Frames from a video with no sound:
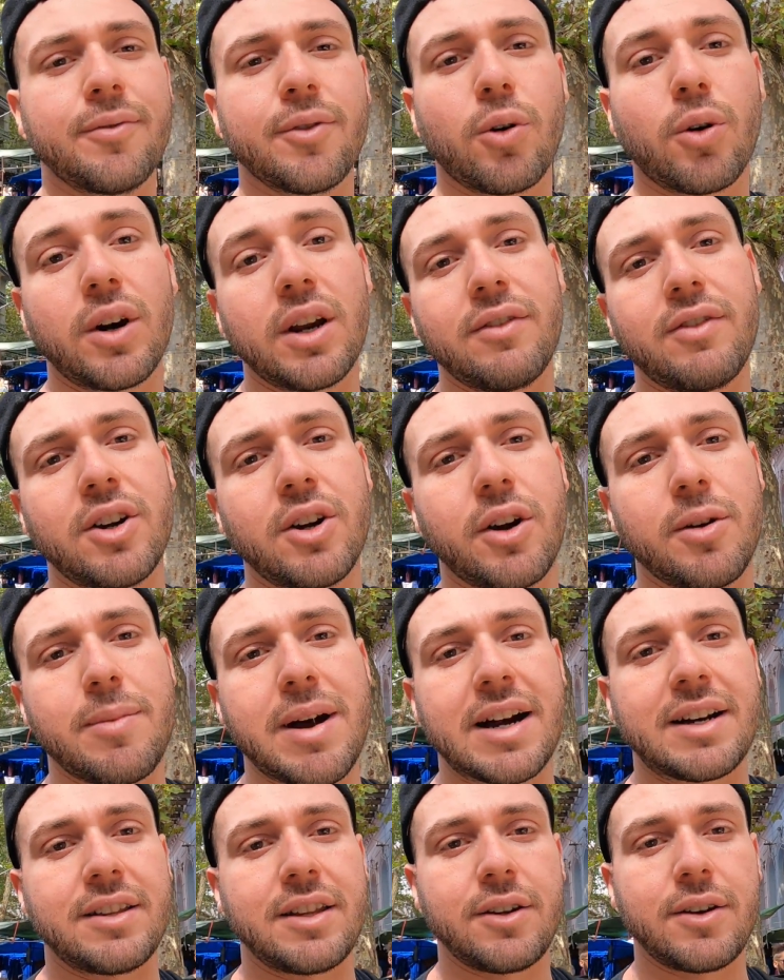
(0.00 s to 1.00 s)
or even going
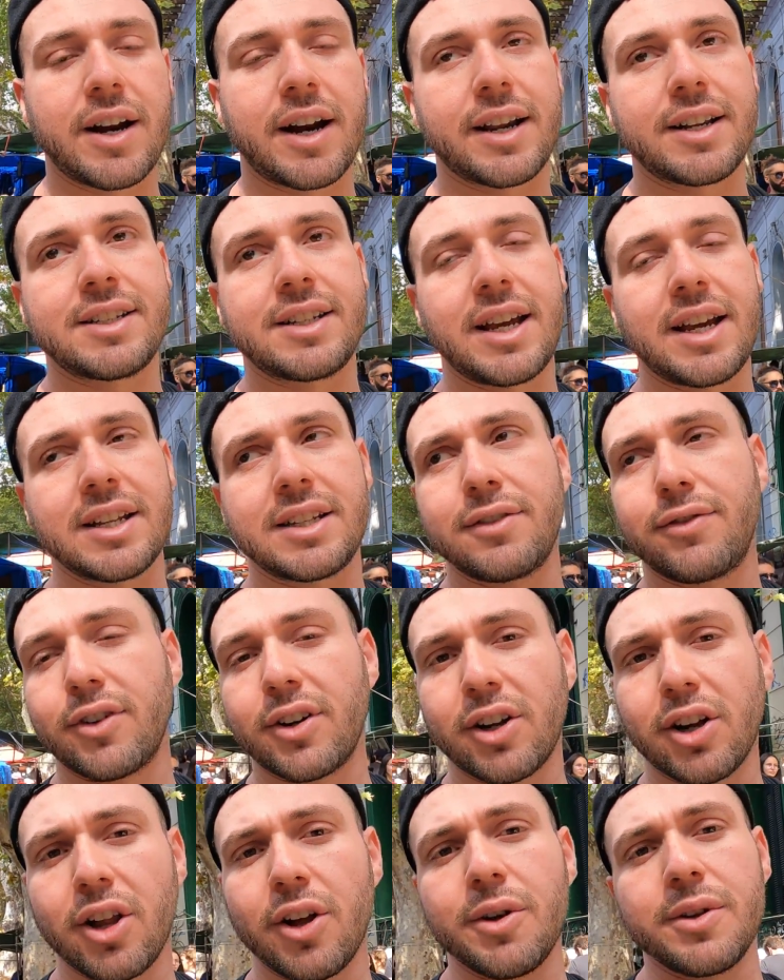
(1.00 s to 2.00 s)
back to the United States
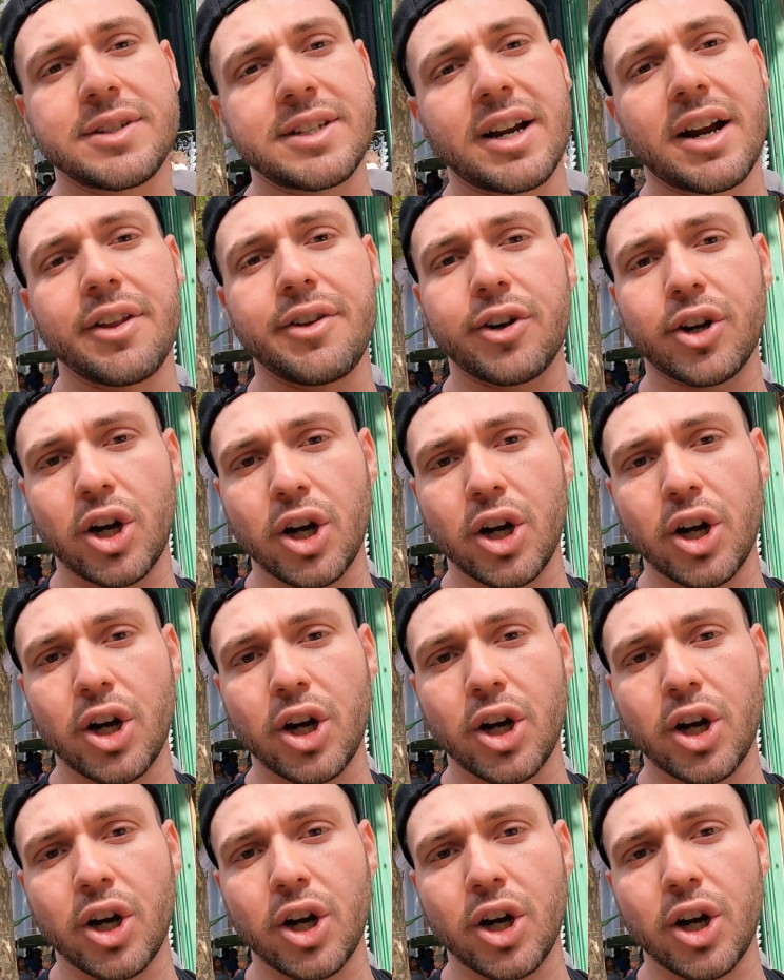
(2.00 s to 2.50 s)
for clothes and other